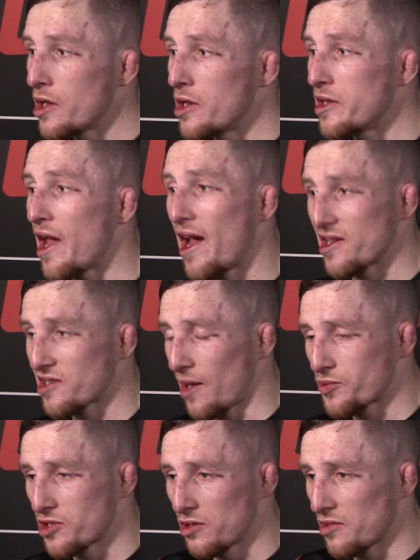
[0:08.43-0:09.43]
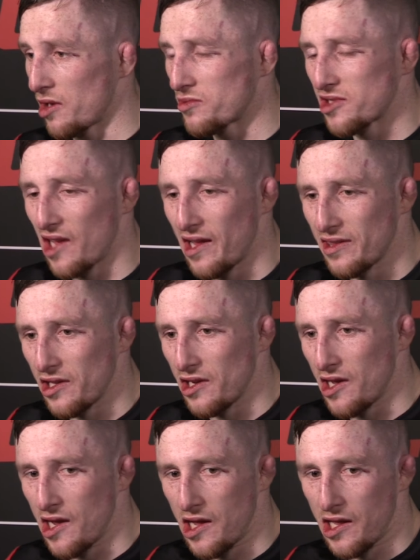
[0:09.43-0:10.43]
Yeah, it's absolutely outstanding.
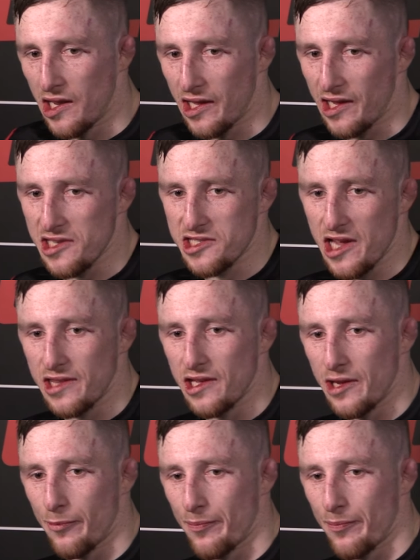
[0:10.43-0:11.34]
Like I said,